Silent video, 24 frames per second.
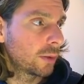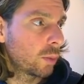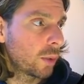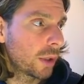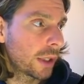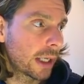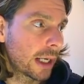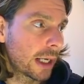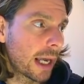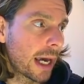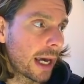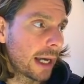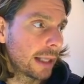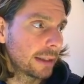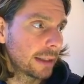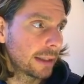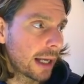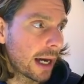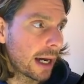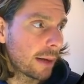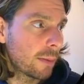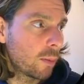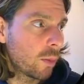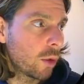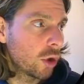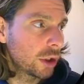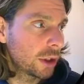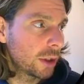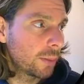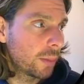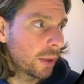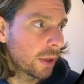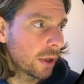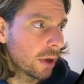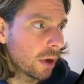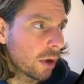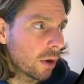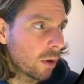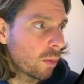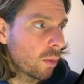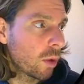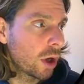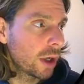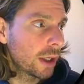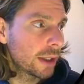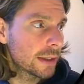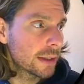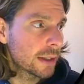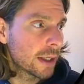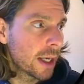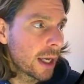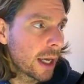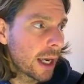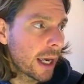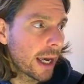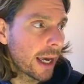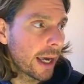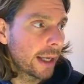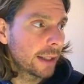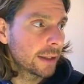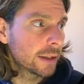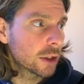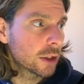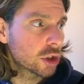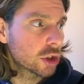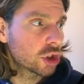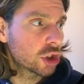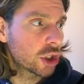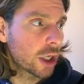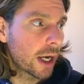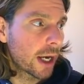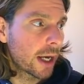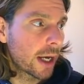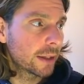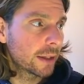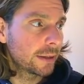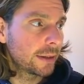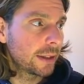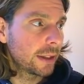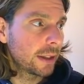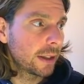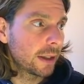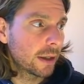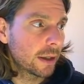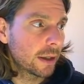We can add multiple wallets and share the